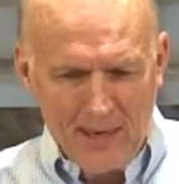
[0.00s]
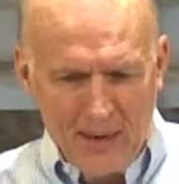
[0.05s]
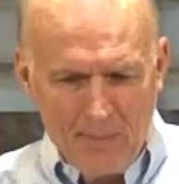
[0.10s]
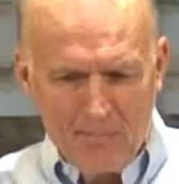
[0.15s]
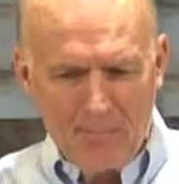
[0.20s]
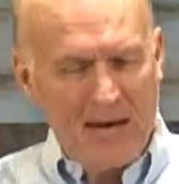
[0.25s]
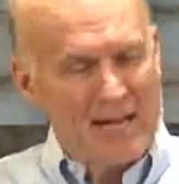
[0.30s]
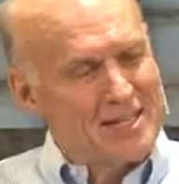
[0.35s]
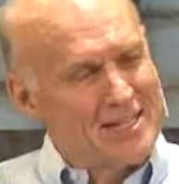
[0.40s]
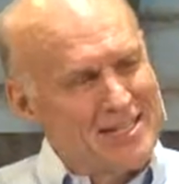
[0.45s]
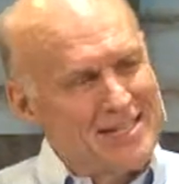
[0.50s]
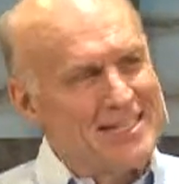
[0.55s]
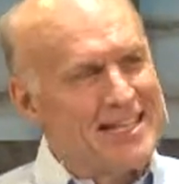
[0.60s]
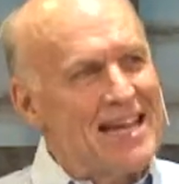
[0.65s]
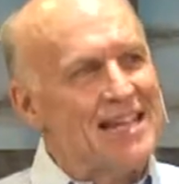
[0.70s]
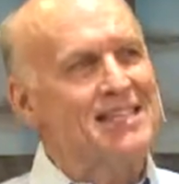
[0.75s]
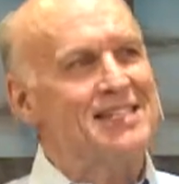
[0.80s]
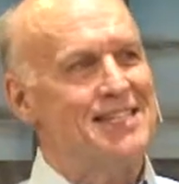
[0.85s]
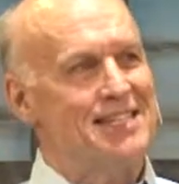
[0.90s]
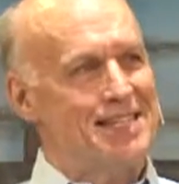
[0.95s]
But
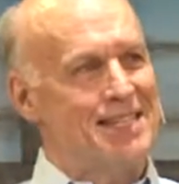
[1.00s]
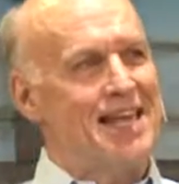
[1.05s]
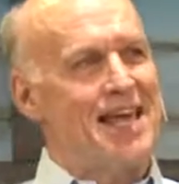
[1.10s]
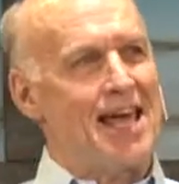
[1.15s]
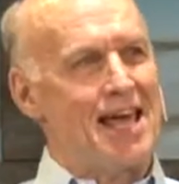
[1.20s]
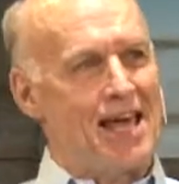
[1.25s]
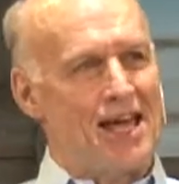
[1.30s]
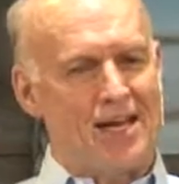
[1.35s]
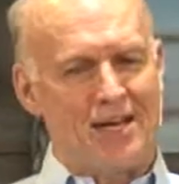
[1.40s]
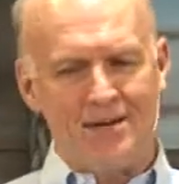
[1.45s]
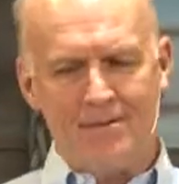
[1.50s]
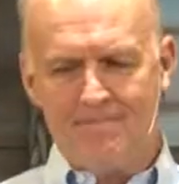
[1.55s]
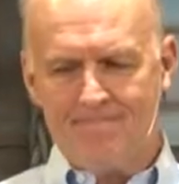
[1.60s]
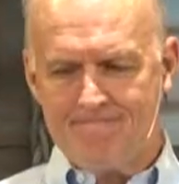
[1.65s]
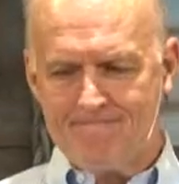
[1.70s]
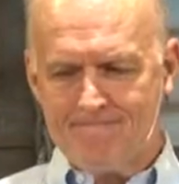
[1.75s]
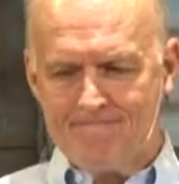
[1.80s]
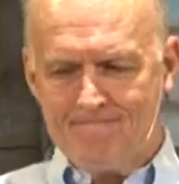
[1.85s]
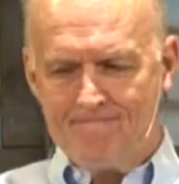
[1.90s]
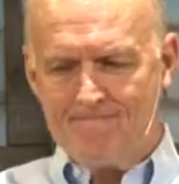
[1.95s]
since then,
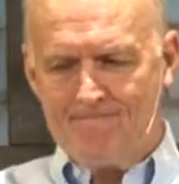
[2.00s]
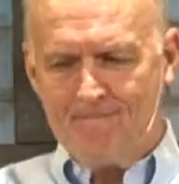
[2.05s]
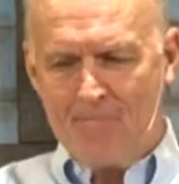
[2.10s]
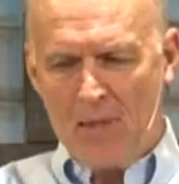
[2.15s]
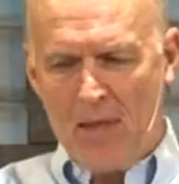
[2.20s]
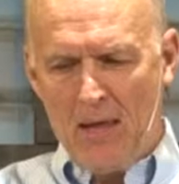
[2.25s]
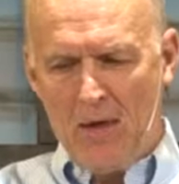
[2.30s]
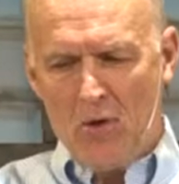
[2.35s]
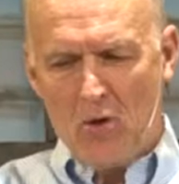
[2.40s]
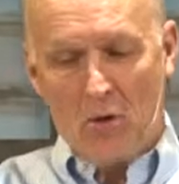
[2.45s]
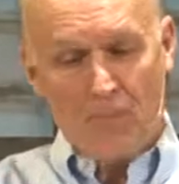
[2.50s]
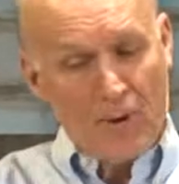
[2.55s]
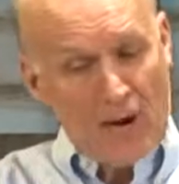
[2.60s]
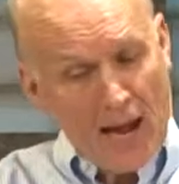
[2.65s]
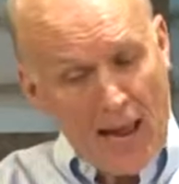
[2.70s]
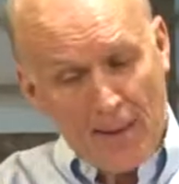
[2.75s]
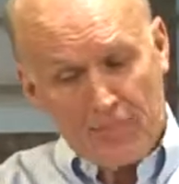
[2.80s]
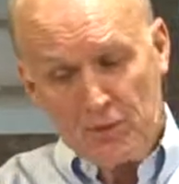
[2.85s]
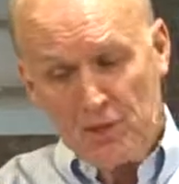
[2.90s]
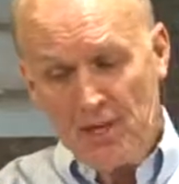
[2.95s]
or
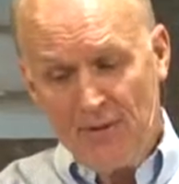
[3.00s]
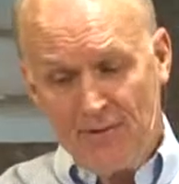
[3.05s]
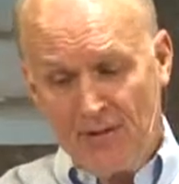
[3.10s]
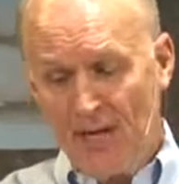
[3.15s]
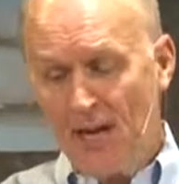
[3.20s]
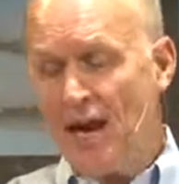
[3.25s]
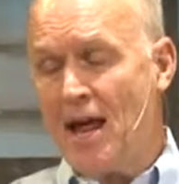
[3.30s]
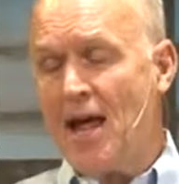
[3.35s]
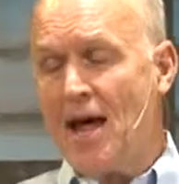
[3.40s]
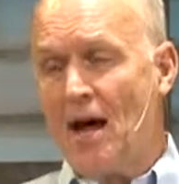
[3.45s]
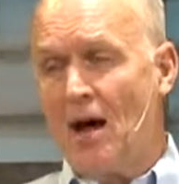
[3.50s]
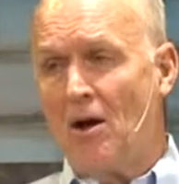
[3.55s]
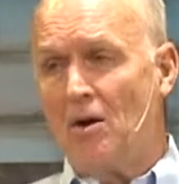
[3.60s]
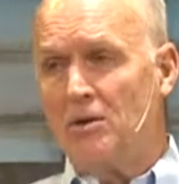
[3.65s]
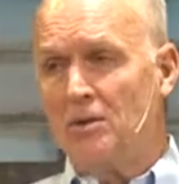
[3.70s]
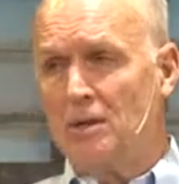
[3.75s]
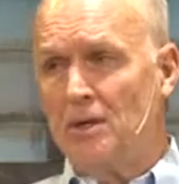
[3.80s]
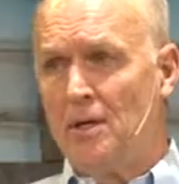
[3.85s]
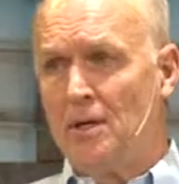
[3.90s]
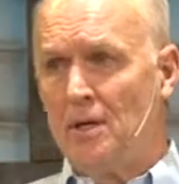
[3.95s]
perhaps even
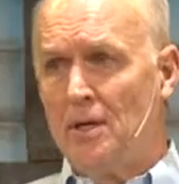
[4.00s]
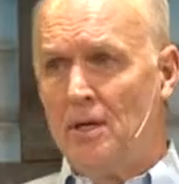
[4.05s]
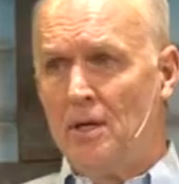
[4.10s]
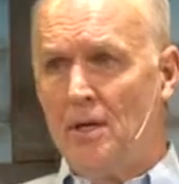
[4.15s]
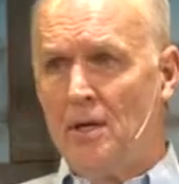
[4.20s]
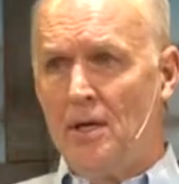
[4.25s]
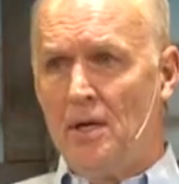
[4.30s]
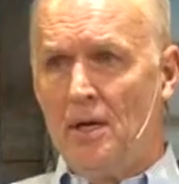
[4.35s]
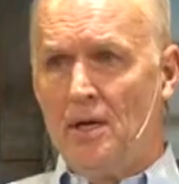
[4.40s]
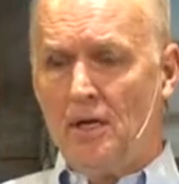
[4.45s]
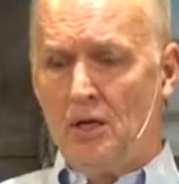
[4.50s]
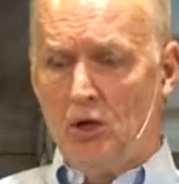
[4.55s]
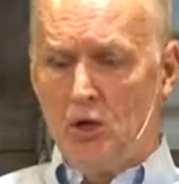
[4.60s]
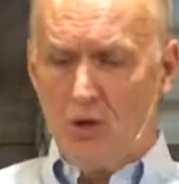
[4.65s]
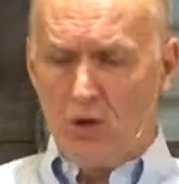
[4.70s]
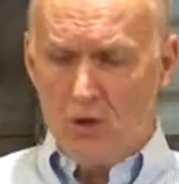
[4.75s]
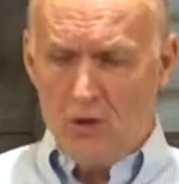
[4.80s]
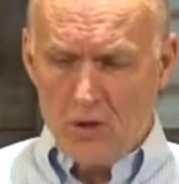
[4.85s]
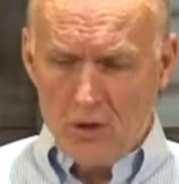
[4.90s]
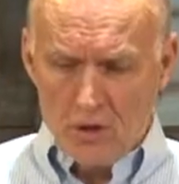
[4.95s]
now,
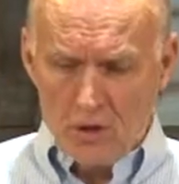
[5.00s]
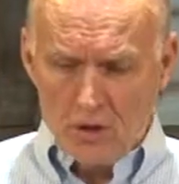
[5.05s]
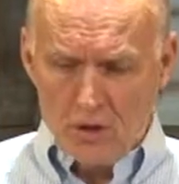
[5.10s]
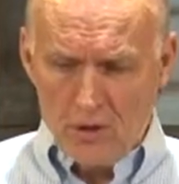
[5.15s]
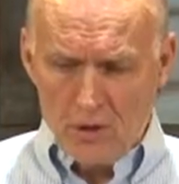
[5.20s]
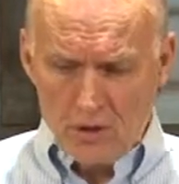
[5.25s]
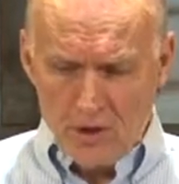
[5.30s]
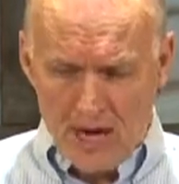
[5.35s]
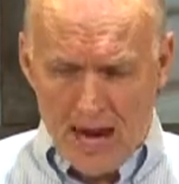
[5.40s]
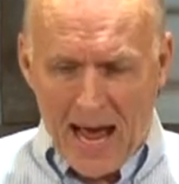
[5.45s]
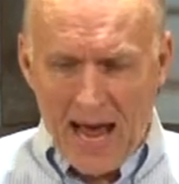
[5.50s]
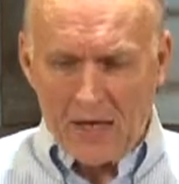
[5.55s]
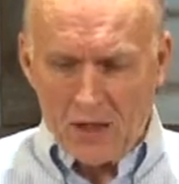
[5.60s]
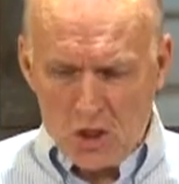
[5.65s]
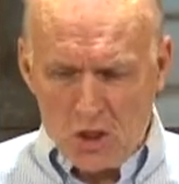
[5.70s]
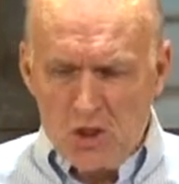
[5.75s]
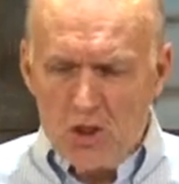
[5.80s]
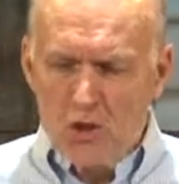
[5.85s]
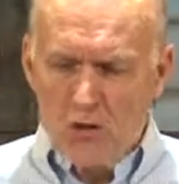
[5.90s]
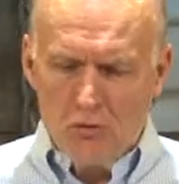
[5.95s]
you're not
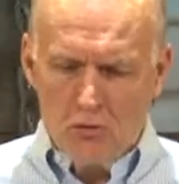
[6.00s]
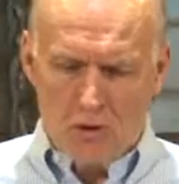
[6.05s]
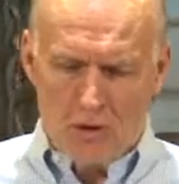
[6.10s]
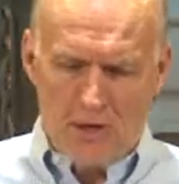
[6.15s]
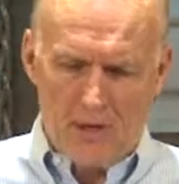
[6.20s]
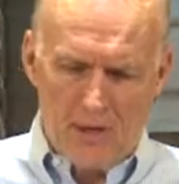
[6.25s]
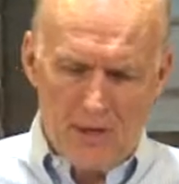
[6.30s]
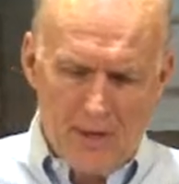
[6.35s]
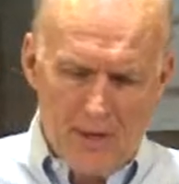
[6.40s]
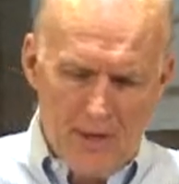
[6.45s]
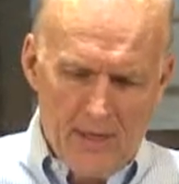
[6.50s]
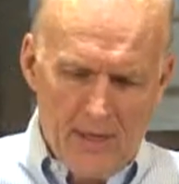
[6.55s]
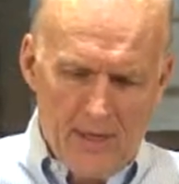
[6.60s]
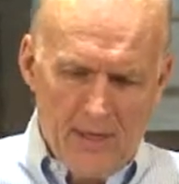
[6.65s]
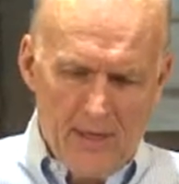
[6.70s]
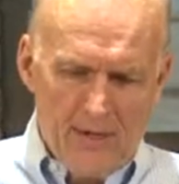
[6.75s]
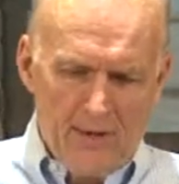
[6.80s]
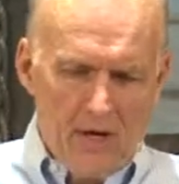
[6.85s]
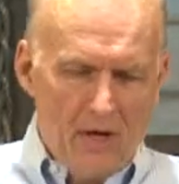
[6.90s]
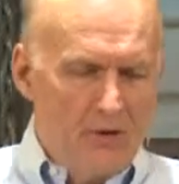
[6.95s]
sure.
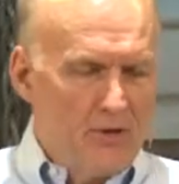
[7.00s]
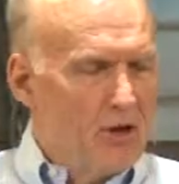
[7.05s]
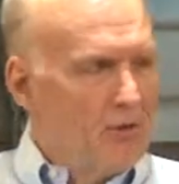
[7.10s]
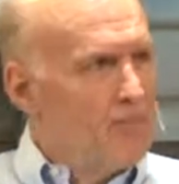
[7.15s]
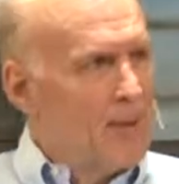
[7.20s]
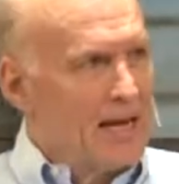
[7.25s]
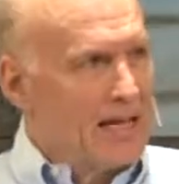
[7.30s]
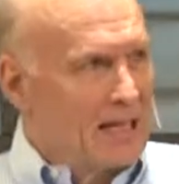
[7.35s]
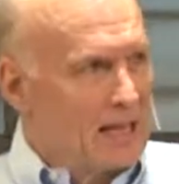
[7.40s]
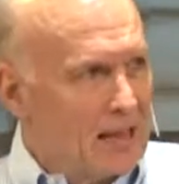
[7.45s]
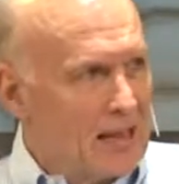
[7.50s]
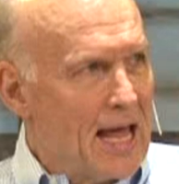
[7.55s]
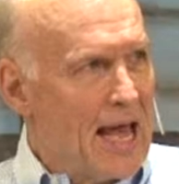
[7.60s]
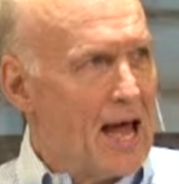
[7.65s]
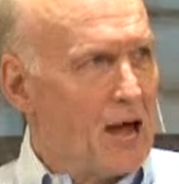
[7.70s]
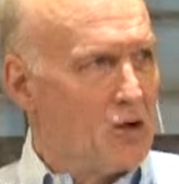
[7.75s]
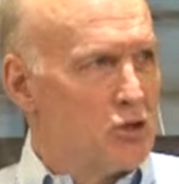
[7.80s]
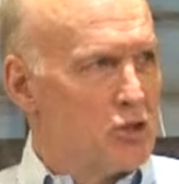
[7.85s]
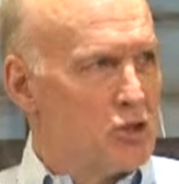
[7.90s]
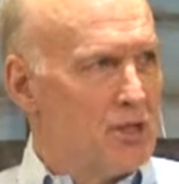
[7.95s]
There have been
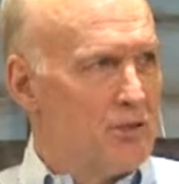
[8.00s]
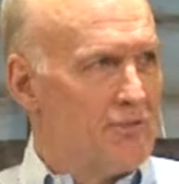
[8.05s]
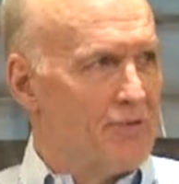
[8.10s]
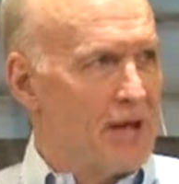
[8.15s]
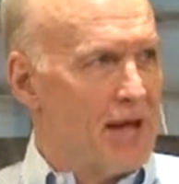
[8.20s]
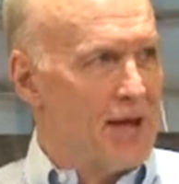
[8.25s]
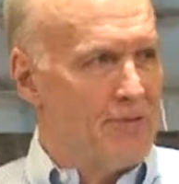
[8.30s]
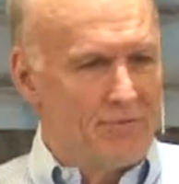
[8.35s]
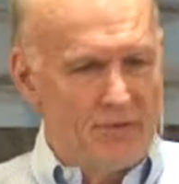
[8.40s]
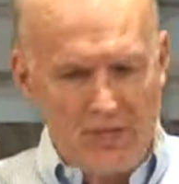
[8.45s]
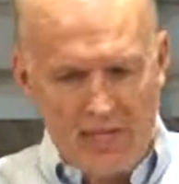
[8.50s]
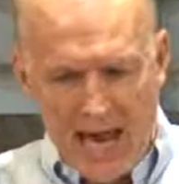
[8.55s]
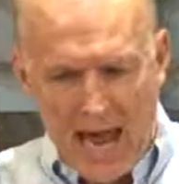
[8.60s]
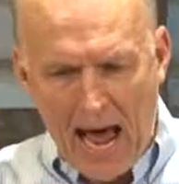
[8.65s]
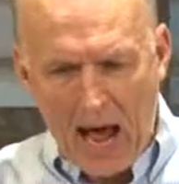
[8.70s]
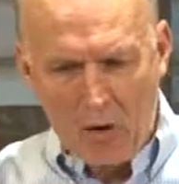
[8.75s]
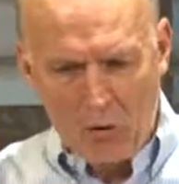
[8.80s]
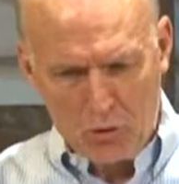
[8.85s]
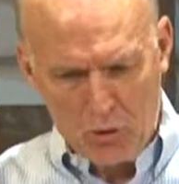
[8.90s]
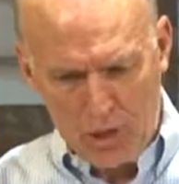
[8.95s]
clouds of
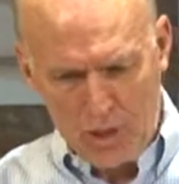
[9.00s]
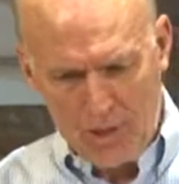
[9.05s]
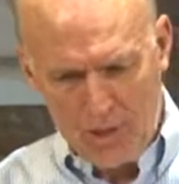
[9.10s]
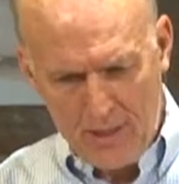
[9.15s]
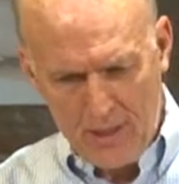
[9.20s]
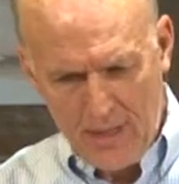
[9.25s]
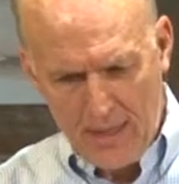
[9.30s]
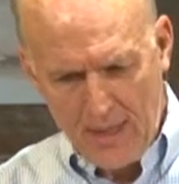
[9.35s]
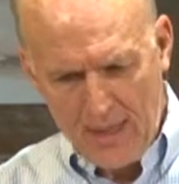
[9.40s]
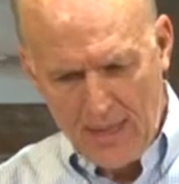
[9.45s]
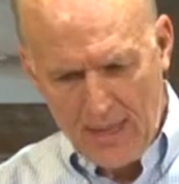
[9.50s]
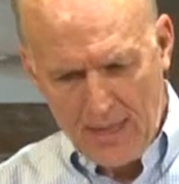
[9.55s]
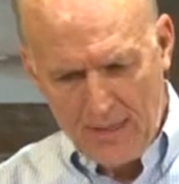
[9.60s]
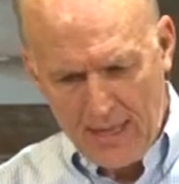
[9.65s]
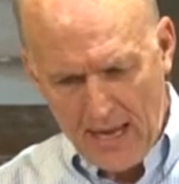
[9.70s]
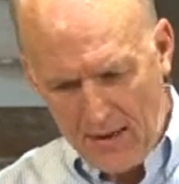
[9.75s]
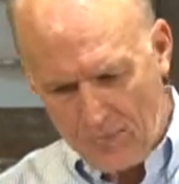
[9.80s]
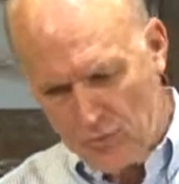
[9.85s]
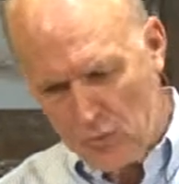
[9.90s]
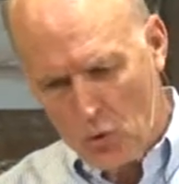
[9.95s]
doubt
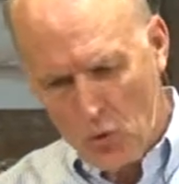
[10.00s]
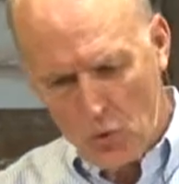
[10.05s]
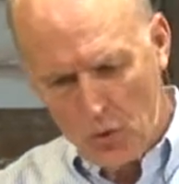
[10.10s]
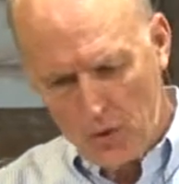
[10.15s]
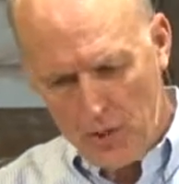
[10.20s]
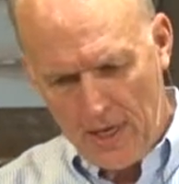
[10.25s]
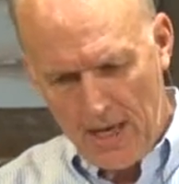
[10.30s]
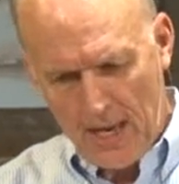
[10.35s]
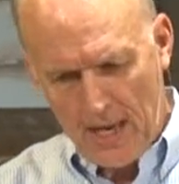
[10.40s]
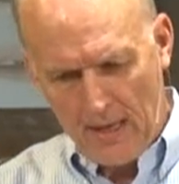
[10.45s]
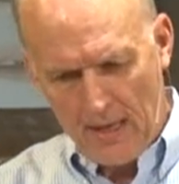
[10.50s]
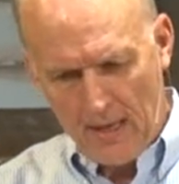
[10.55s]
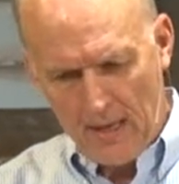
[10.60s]
that have rolled in.